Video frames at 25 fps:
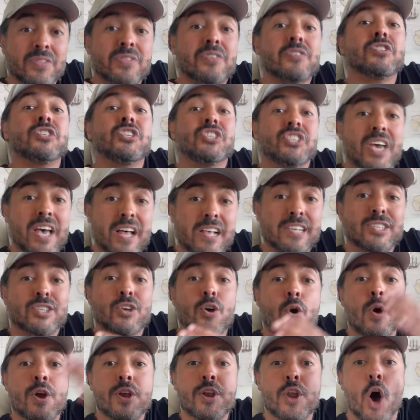their sales
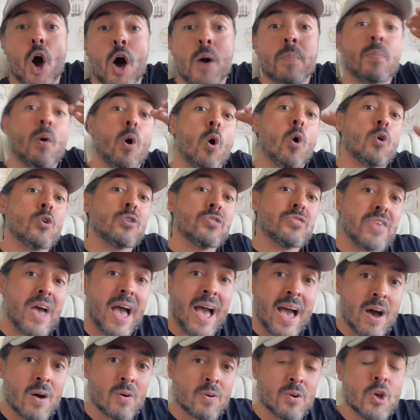going up or
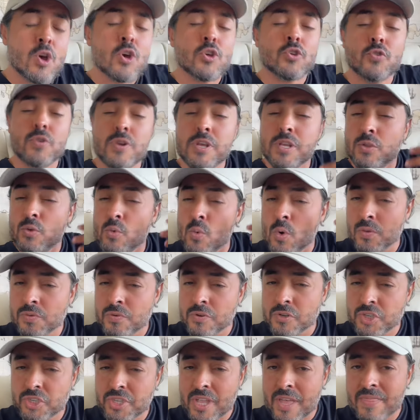down? You need to
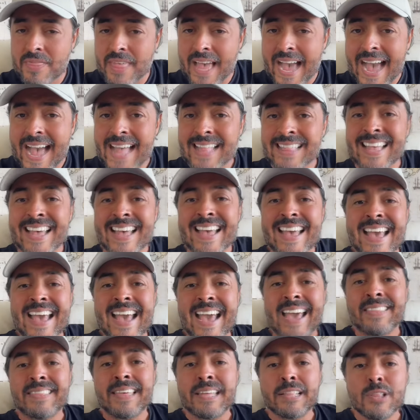understand that.
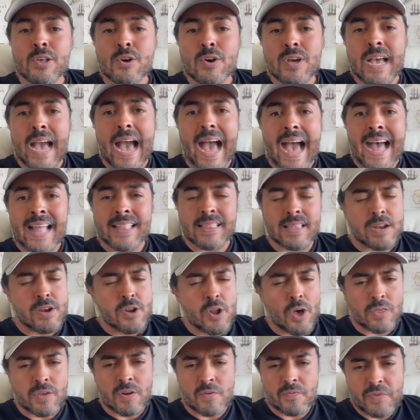And then look at
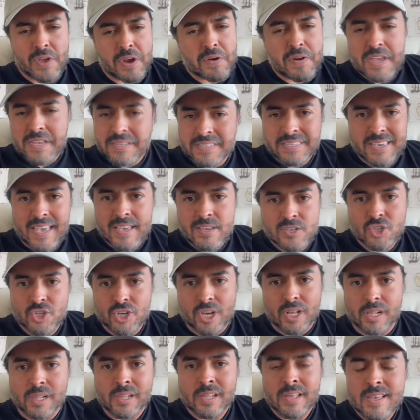another very
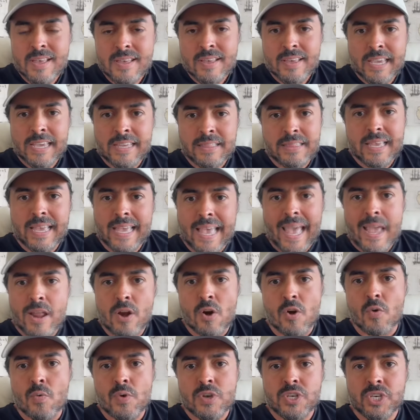essential
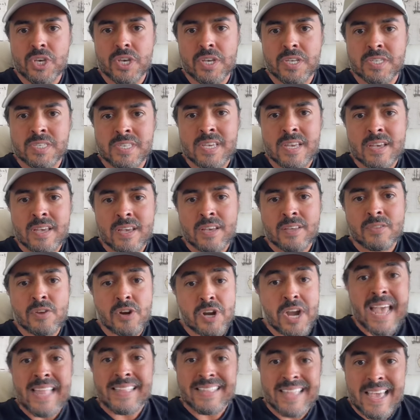indicator, which is their
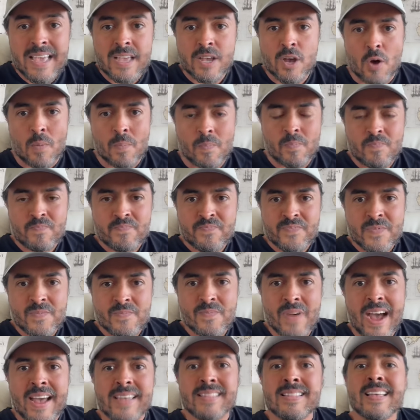net income,
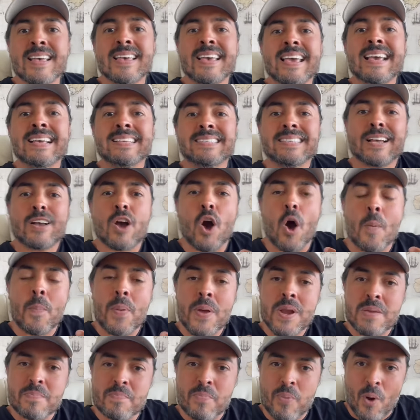right? Is the
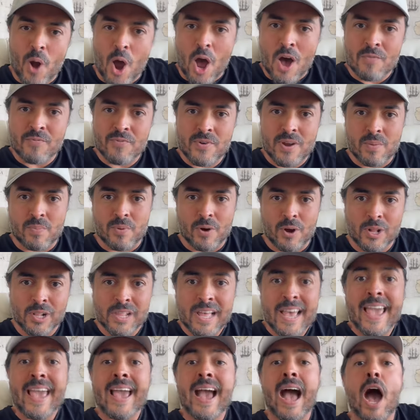company
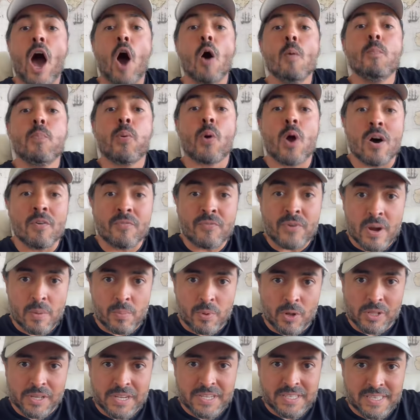profitable and how
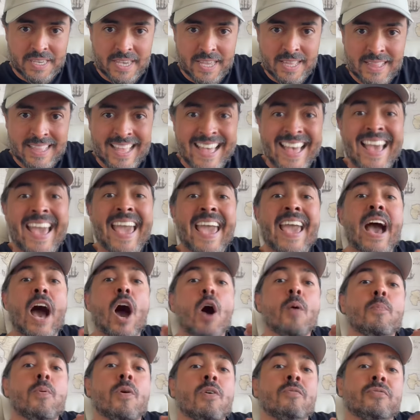profitable is it? And
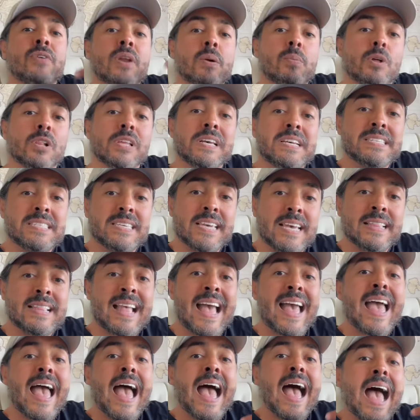how profitable is it